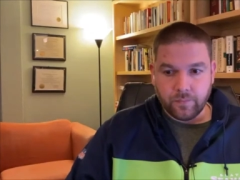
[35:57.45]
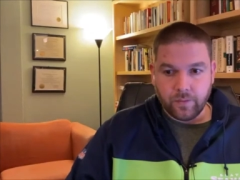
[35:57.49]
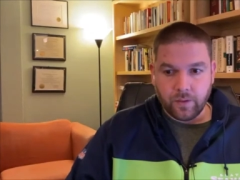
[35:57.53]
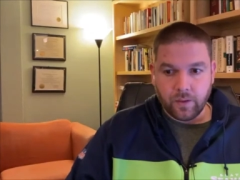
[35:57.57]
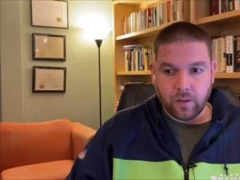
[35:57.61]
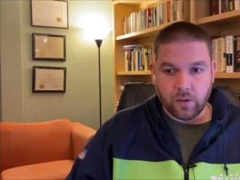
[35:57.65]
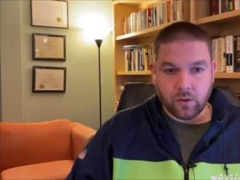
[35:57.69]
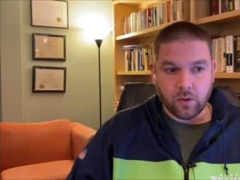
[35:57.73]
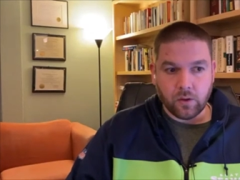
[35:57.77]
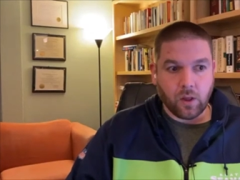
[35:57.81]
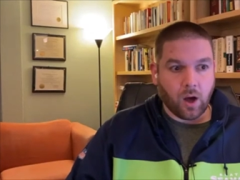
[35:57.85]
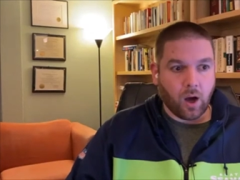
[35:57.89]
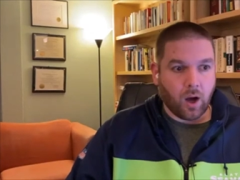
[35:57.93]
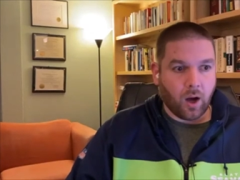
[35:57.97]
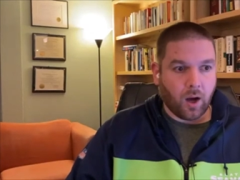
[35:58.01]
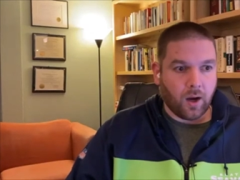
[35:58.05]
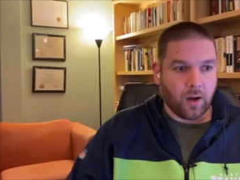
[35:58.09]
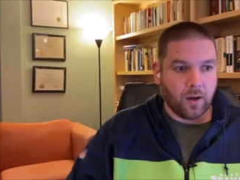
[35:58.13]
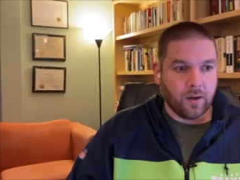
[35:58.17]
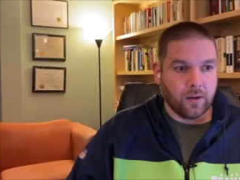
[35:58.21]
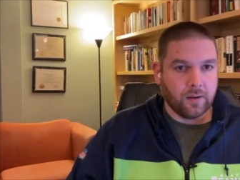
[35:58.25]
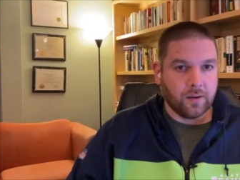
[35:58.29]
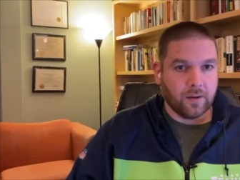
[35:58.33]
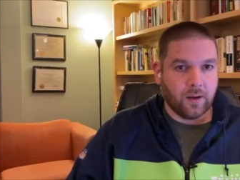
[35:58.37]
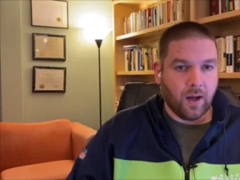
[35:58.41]
the
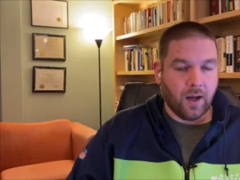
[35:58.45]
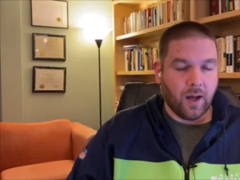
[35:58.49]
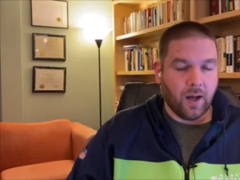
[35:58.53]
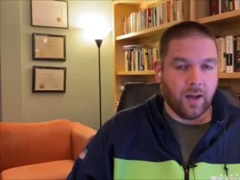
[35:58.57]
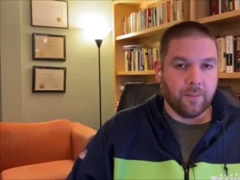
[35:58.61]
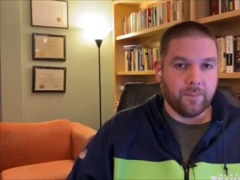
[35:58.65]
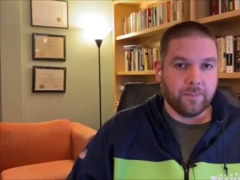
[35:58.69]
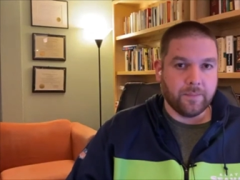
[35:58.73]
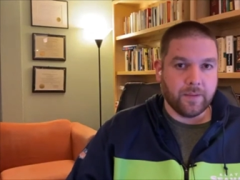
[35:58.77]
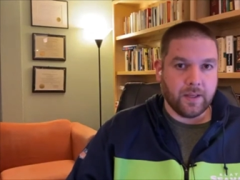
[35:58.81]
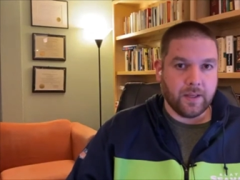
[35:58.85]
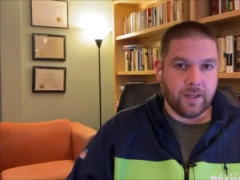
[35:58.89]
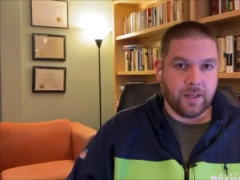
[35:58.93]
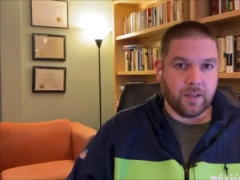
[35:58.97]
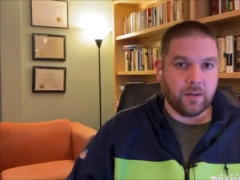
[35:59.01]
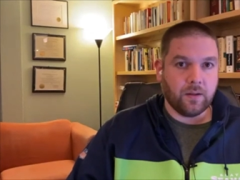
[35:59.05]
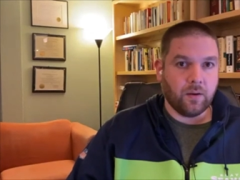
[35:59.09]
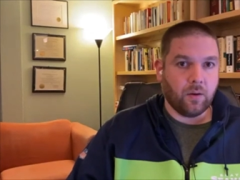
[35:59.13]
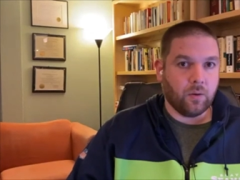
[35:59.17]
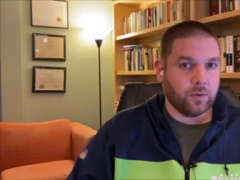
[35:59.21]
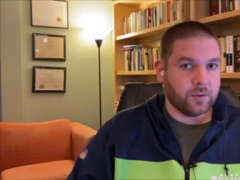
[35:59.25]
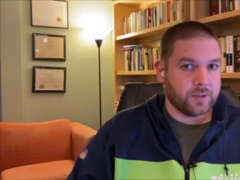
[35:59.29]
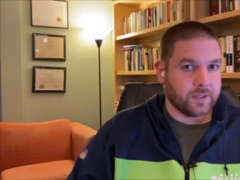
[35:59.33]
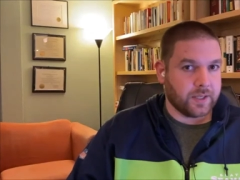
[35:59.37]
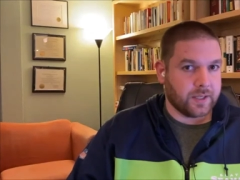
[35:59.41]
law um, in the
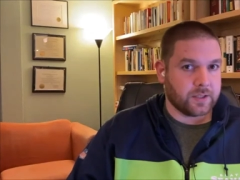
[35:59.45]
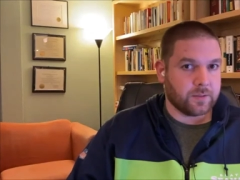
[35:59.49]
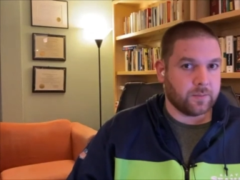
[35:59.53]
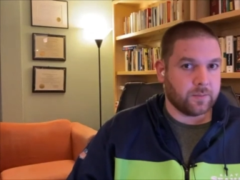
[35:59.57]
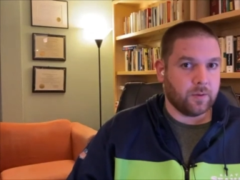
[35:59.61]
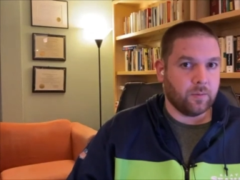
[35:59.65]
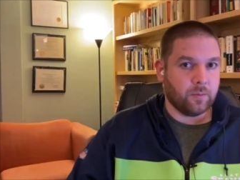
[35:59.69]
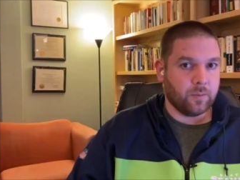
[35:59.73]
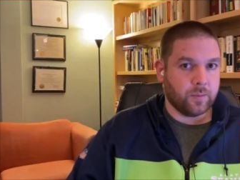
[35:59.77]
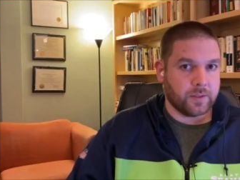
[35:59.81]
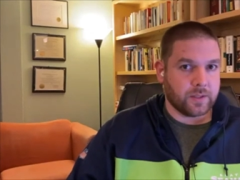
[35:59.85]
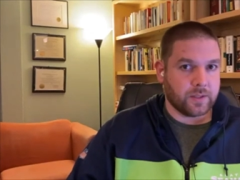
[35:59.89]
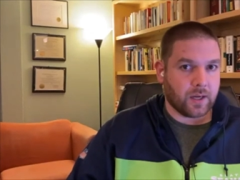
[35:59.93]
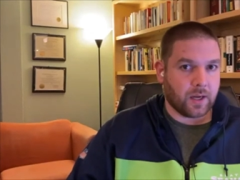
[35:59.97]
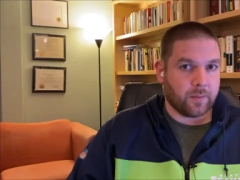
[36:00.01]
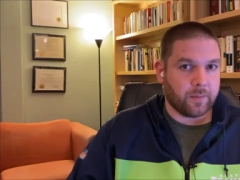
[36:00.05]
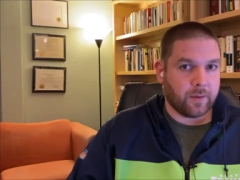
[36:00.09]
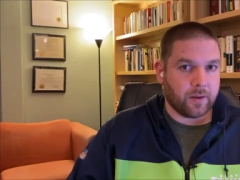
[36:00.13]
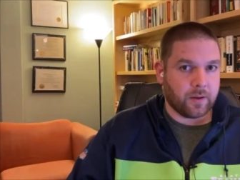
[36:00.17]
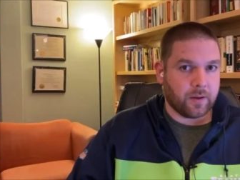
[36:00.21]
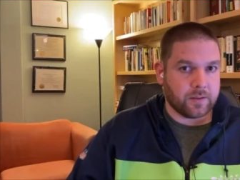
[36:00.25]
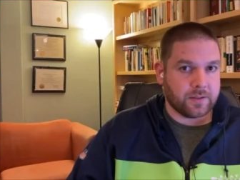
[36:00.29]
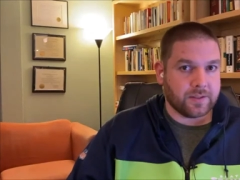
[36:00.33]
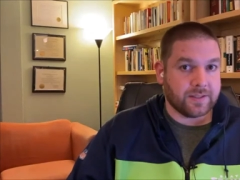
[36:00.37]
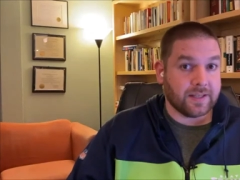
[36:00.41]
Old Testament when we talk
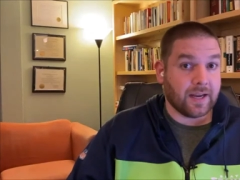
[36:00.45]
about